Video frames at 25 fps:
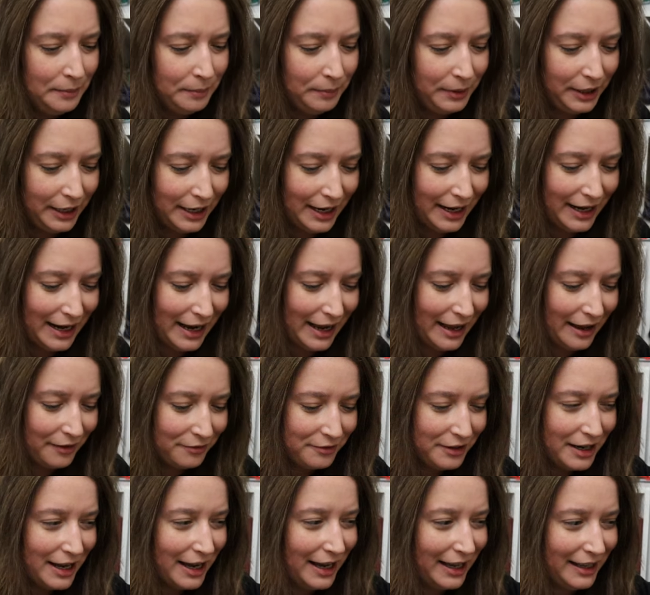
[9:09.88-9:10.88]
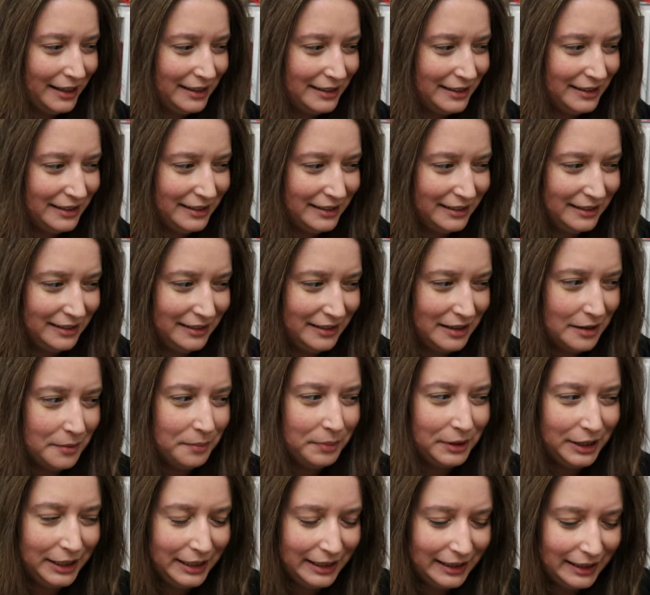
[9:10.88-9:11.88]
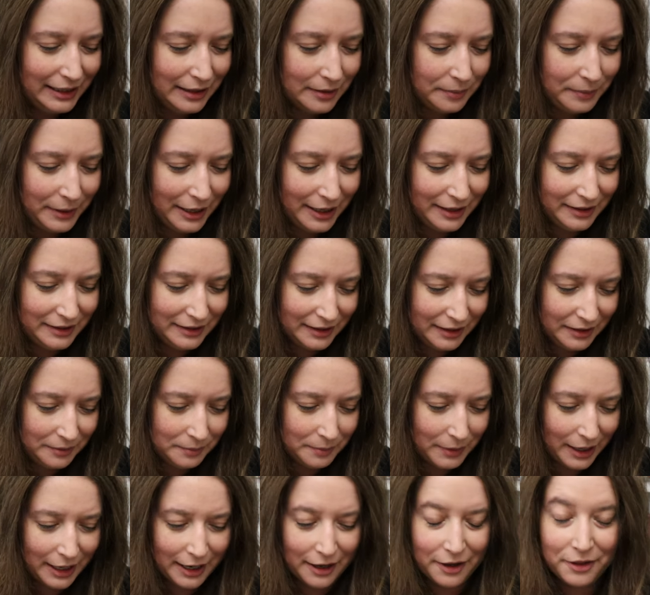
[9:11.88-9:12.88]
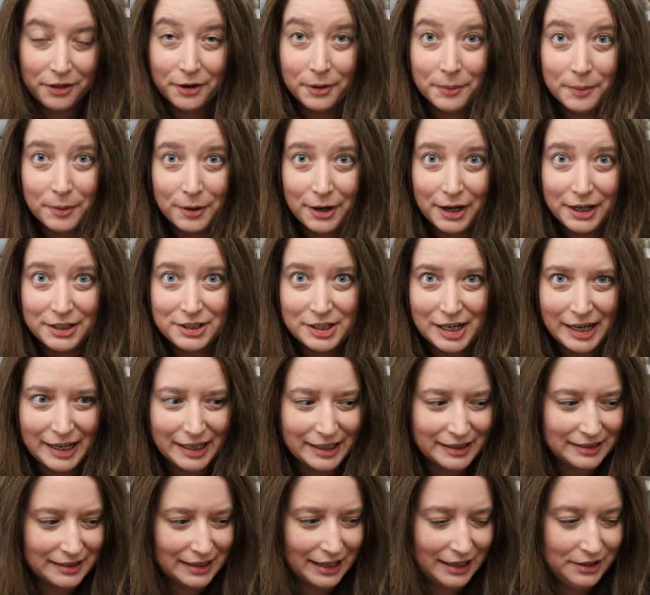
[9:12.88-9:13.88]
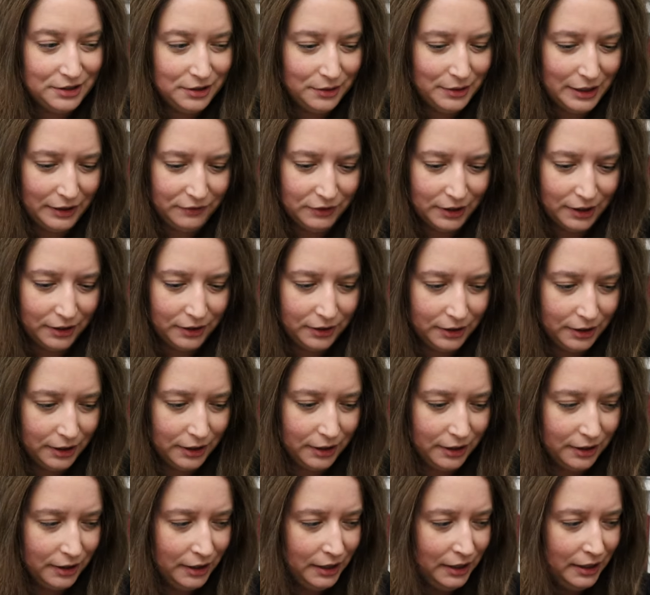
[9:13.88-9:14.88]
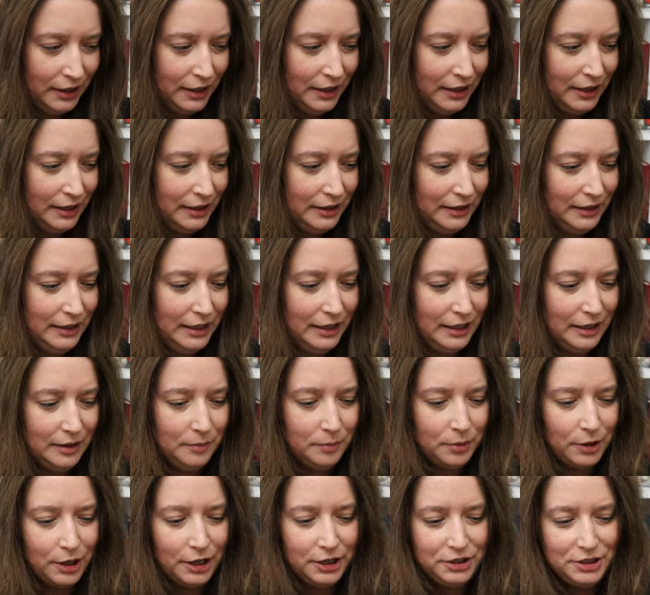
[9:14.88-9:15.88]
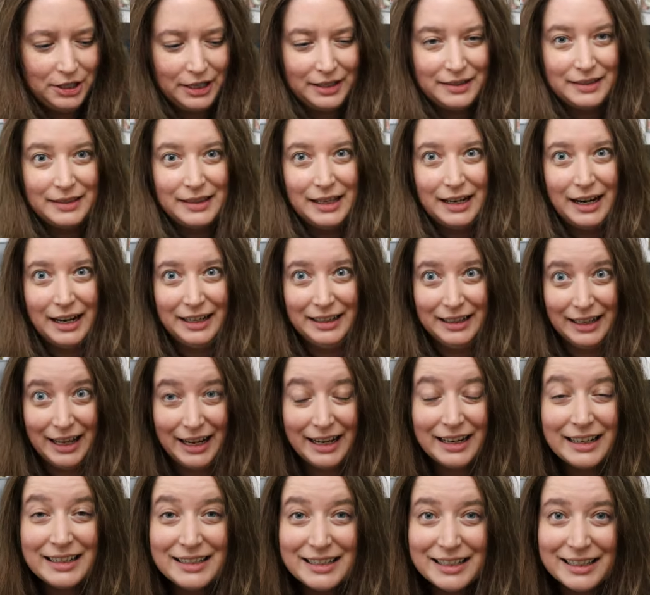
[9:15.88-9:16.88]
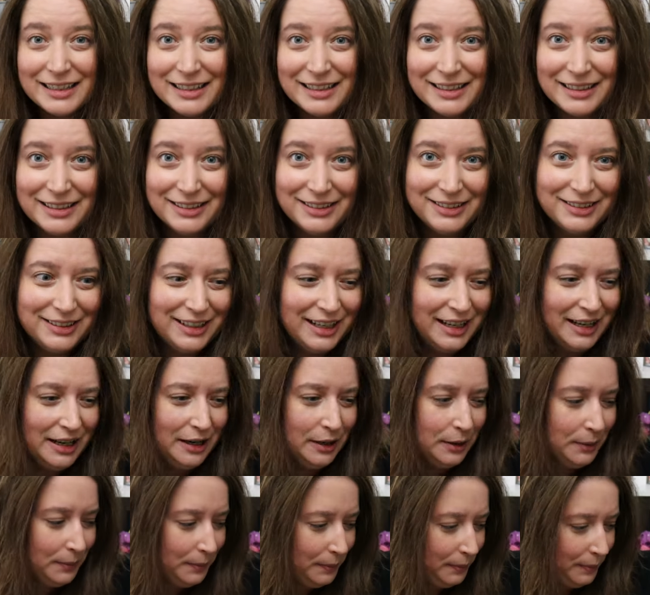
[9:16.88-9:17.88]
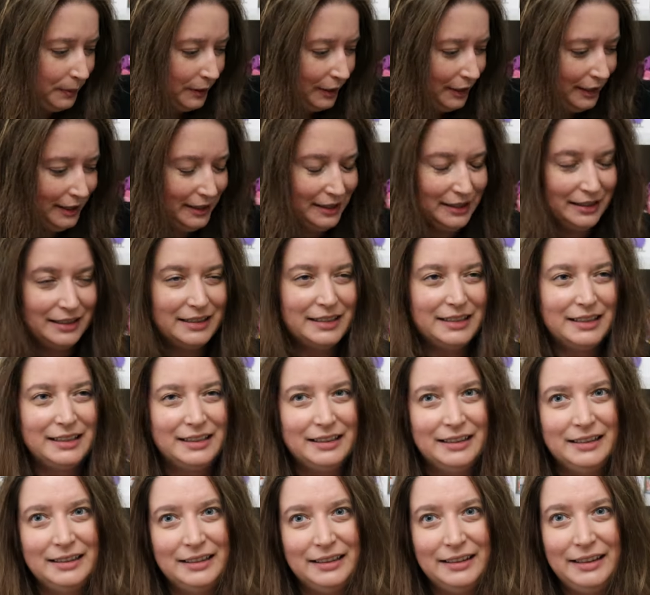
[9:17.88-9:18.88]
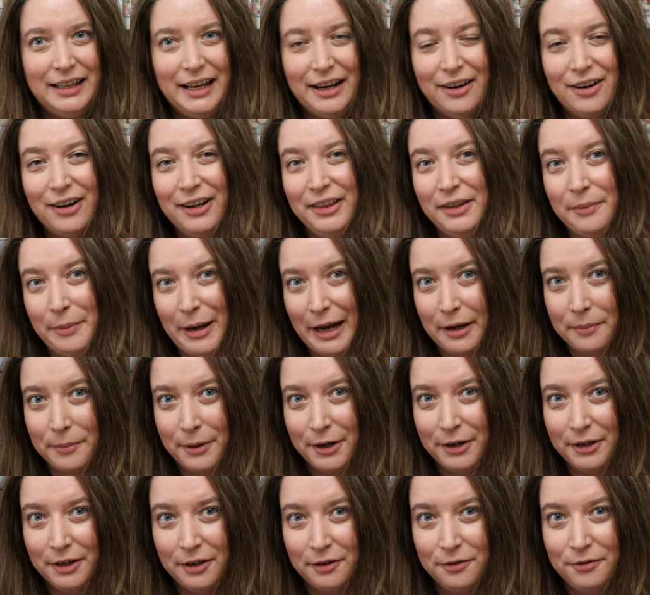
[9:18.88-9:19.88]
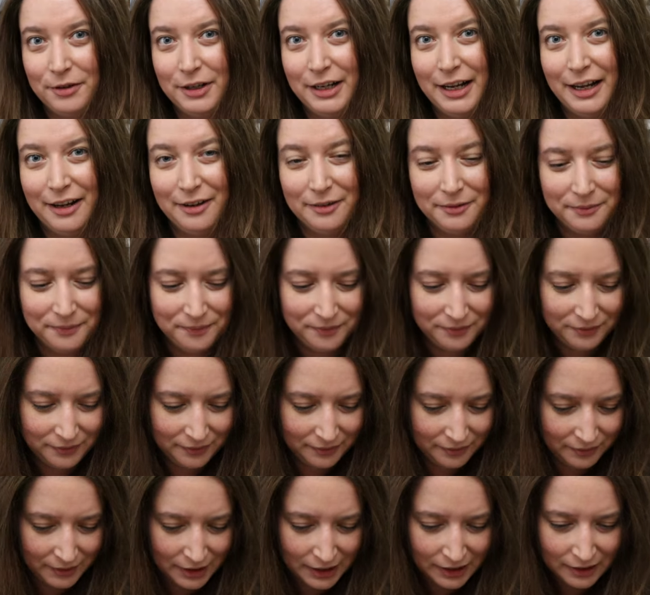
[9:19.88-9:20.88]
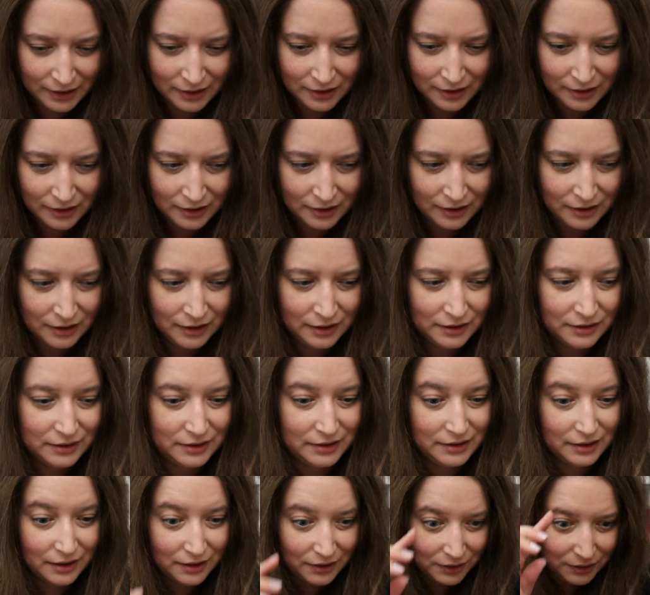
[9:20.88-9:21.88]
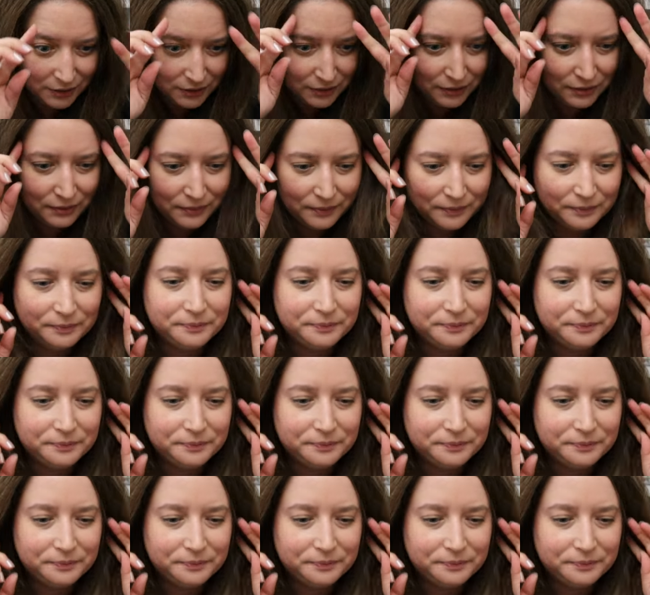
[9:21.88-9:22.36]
but I have not completely abandoned my other projects. I do have other knitting projects that I'd like to do, but they are on the back burner for now. So